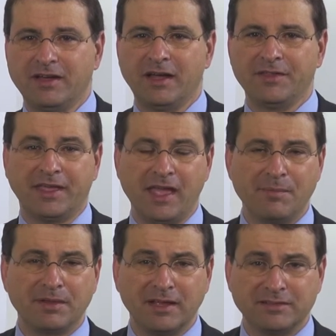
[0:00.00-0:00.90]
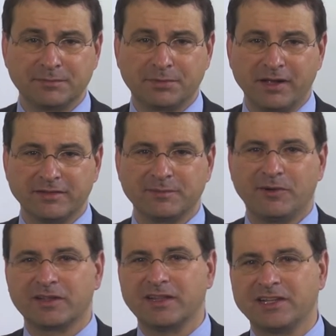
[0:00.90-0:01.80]
the capital asset pricing
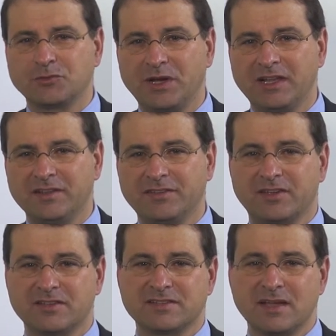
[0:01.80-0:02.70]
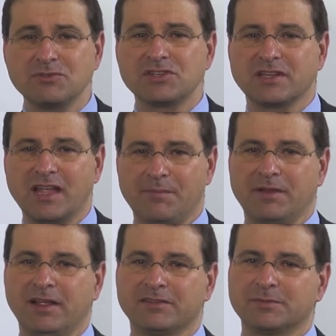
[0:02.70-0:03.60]
model as well as the consumption
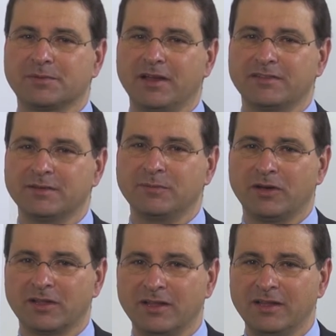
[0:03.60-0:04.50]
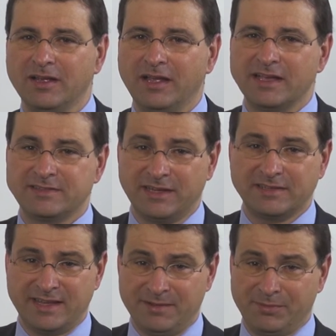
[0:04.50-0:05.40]
capital asset pricing model as an
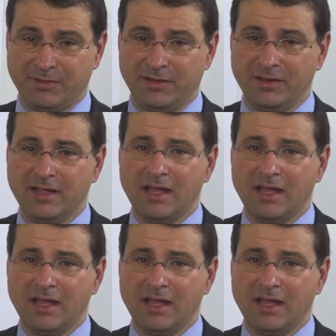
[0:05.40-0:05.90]
example